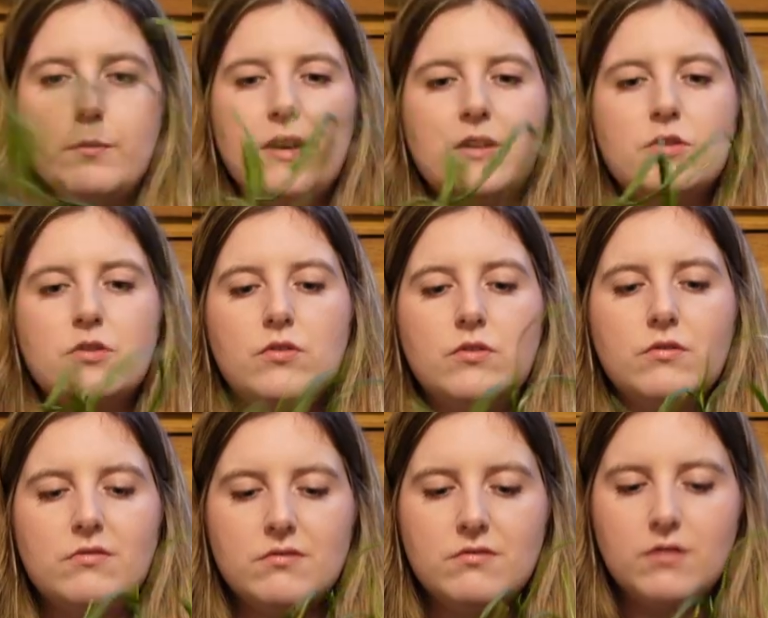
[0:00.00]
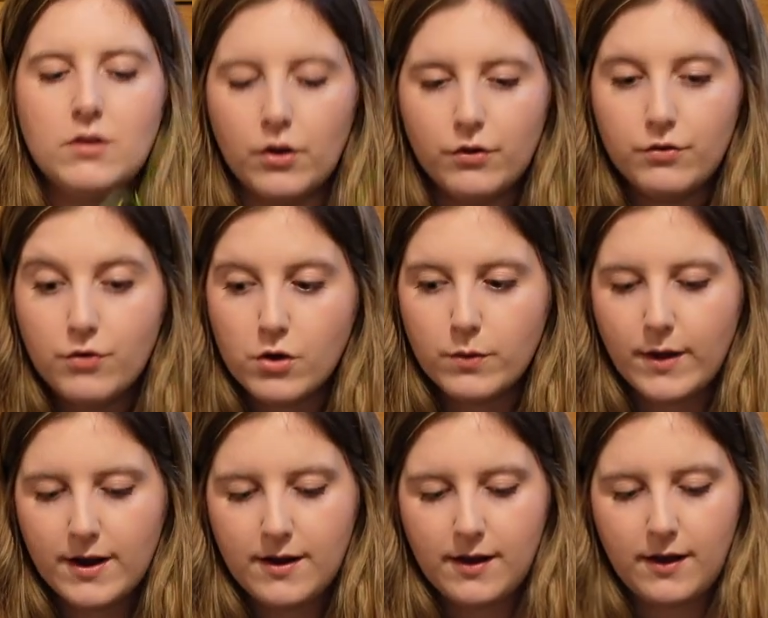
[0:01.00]
but it's just
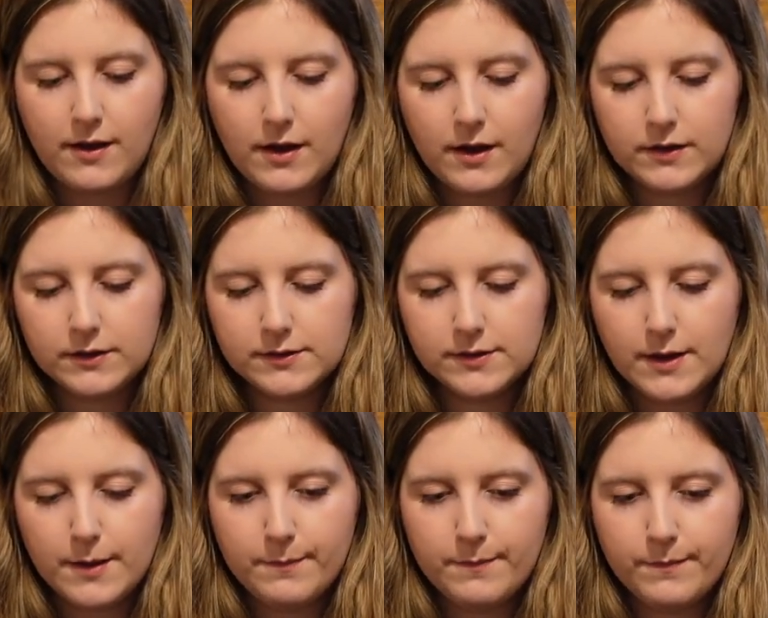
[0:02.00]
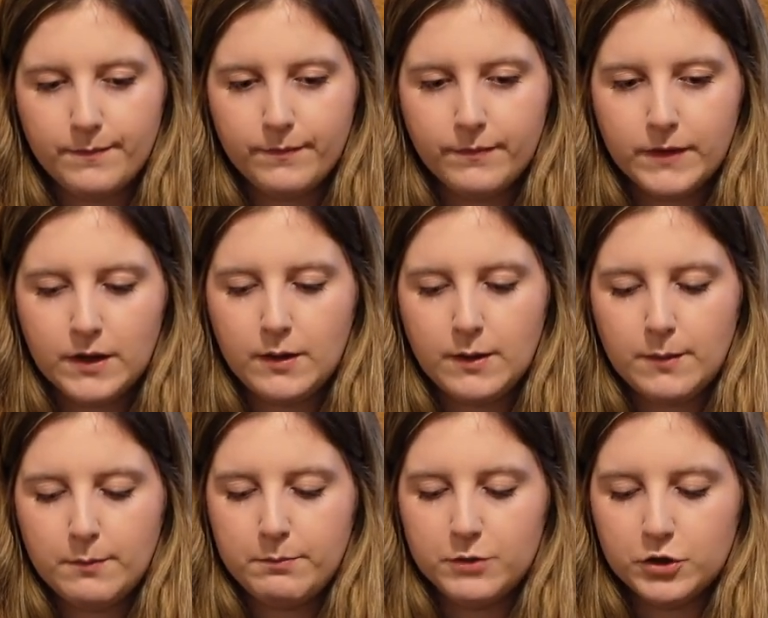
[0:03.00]
nowhere near as
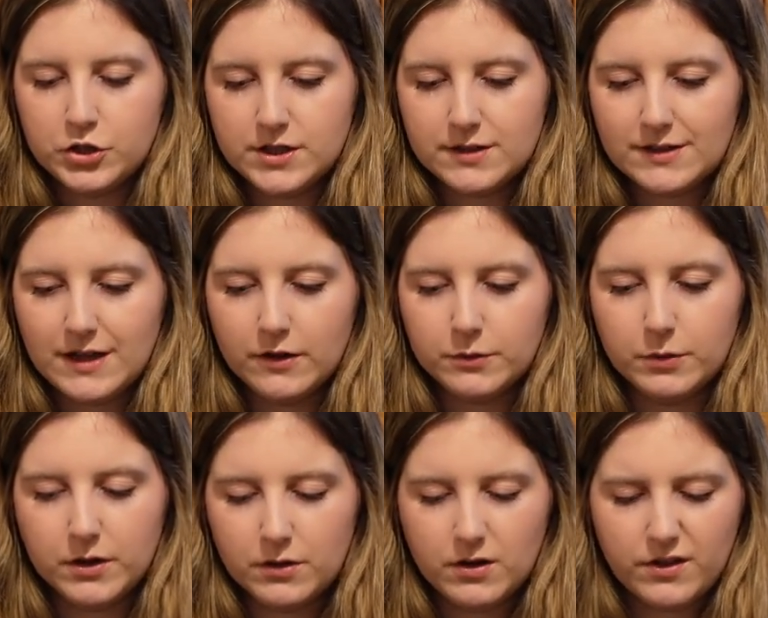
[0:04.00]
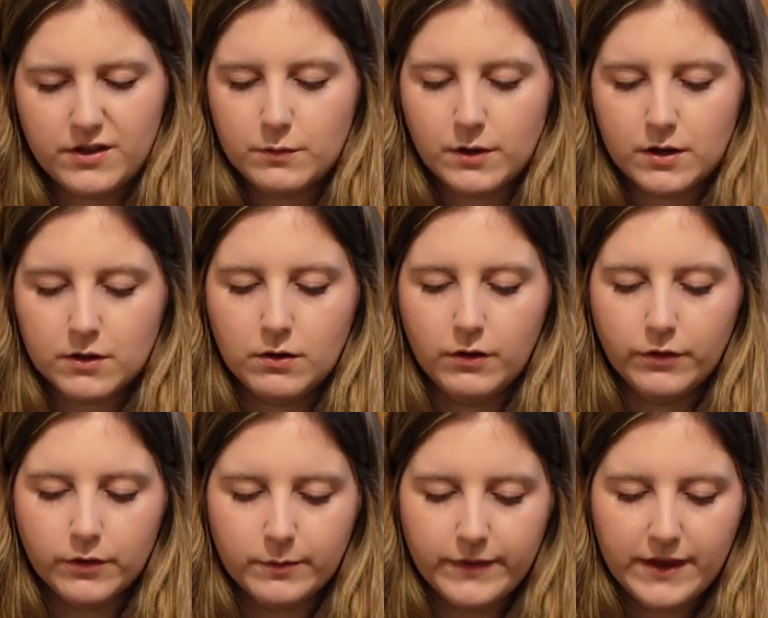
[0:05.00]
bushy as that other one, and I think when I got
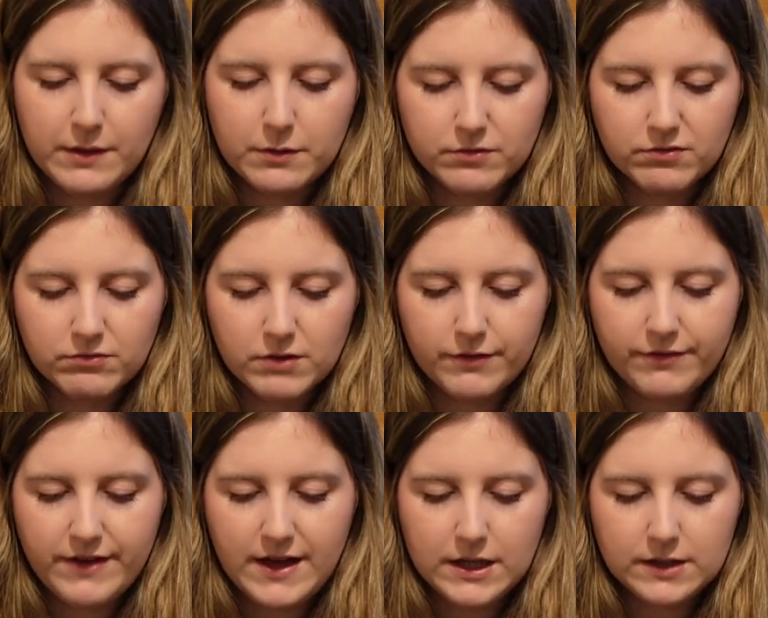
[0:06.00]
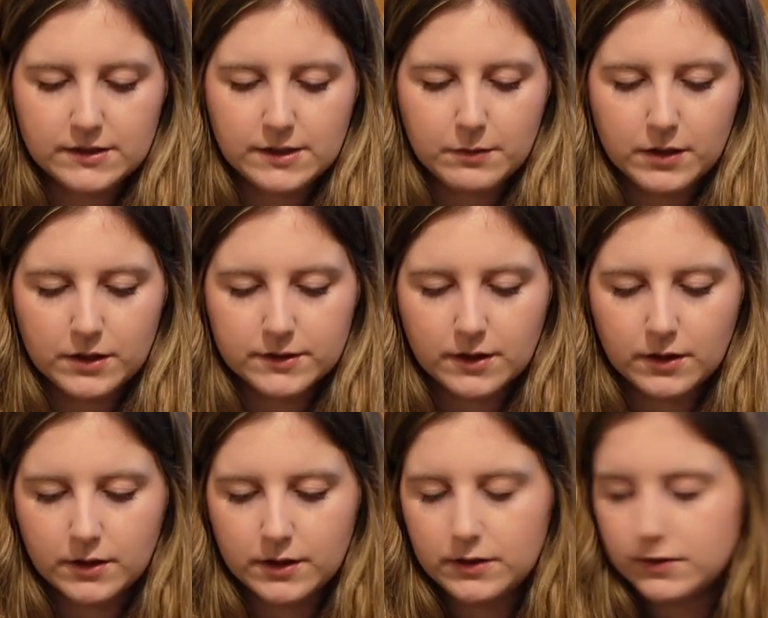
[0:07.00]
them they were a fairly similar
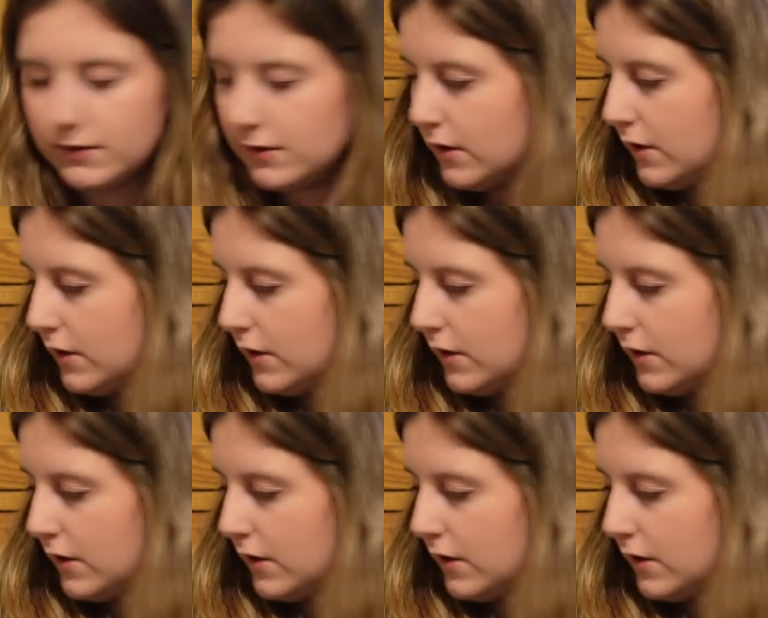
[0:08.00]
size.